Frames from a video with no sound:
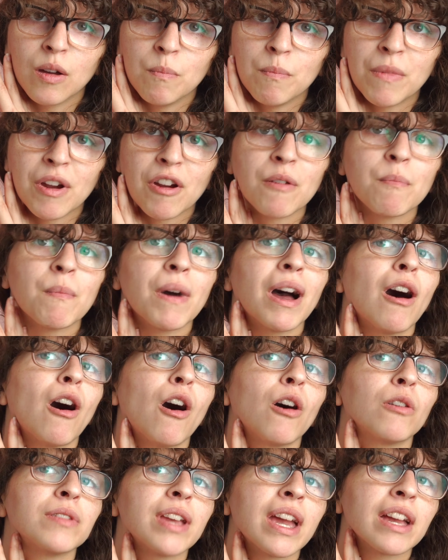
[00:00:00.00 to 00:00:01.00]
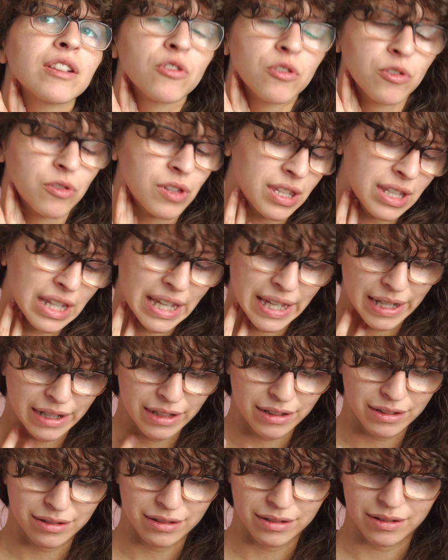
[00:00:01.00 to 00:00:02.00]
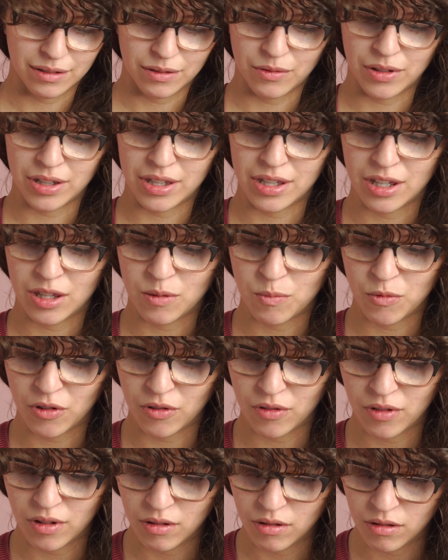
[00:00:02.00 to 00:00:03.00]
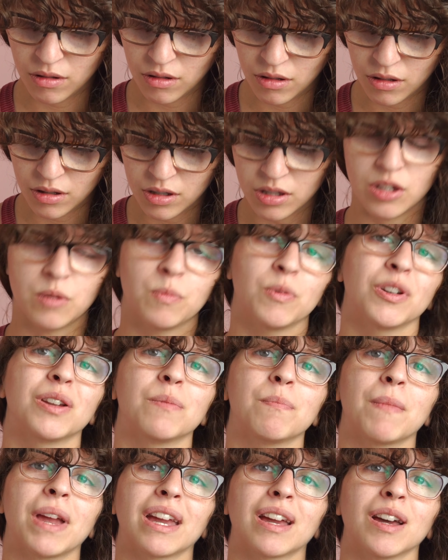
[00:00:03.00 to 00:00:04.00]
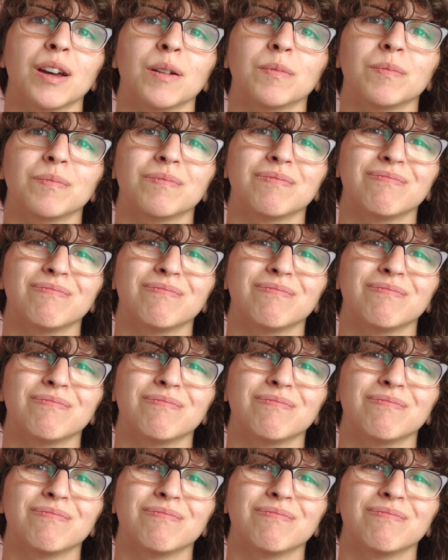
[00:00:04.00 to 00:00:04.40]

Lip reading: Bare my all-natural skin. Was in the mood to put in makeup.